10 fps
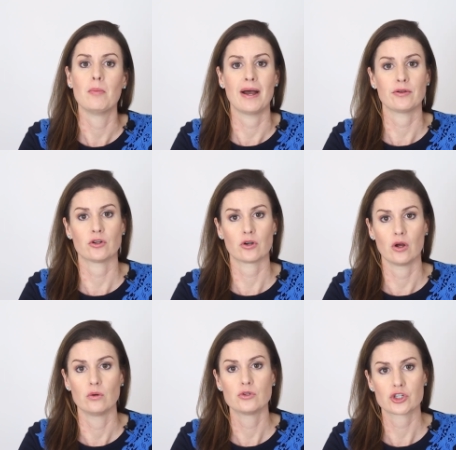about
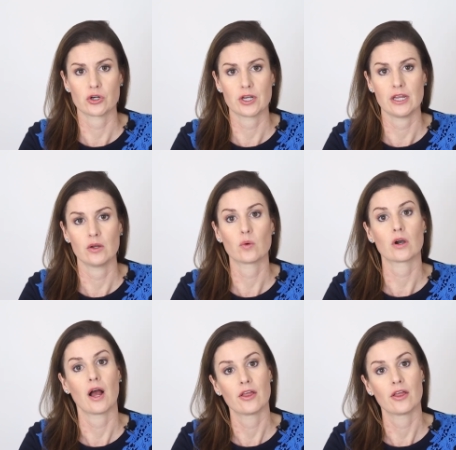your own journey or